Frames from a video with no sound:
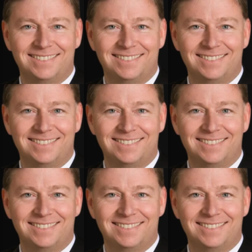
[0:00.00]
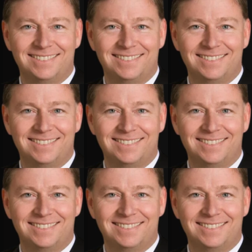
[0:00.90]

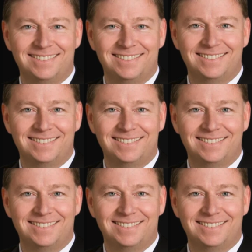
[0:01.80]
This is a still picture; no speech is visible.